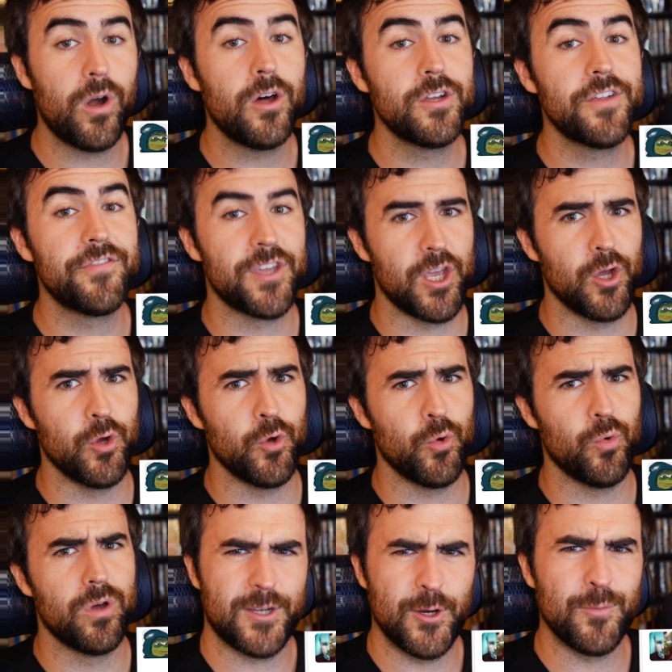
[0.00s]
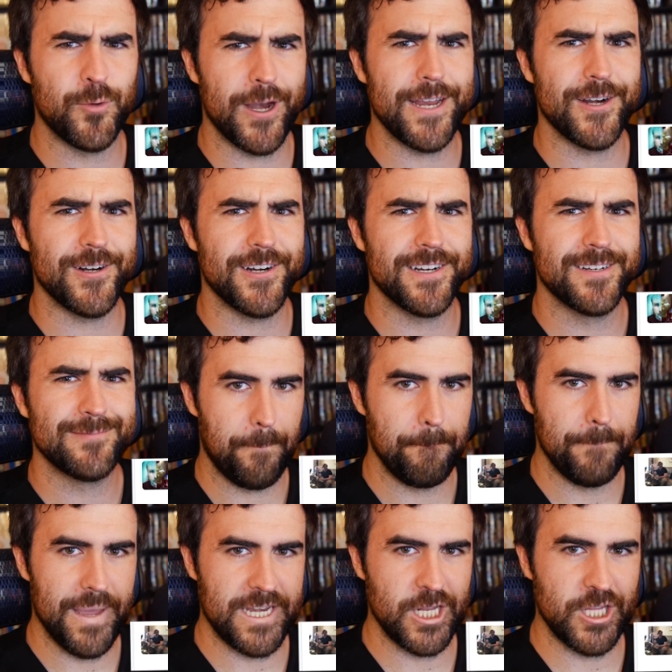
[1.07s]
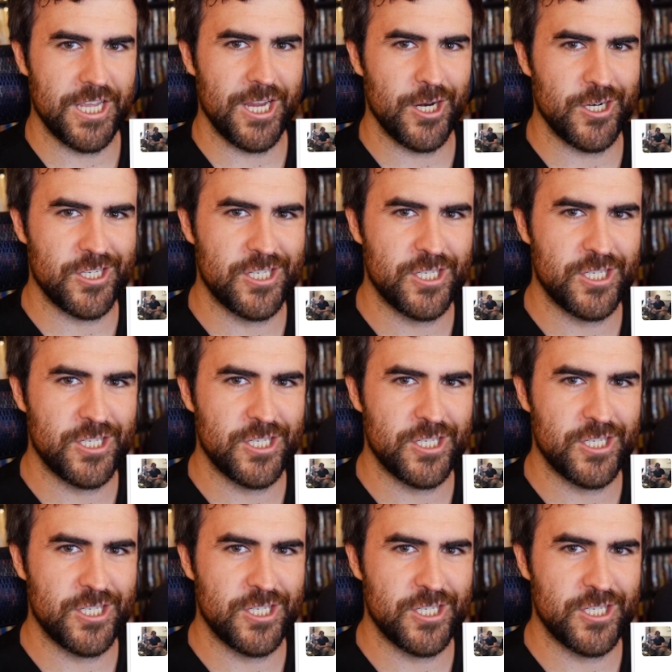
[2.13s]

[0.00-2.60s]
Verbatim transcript: World of Goo. Tomb Raider. Metal Gear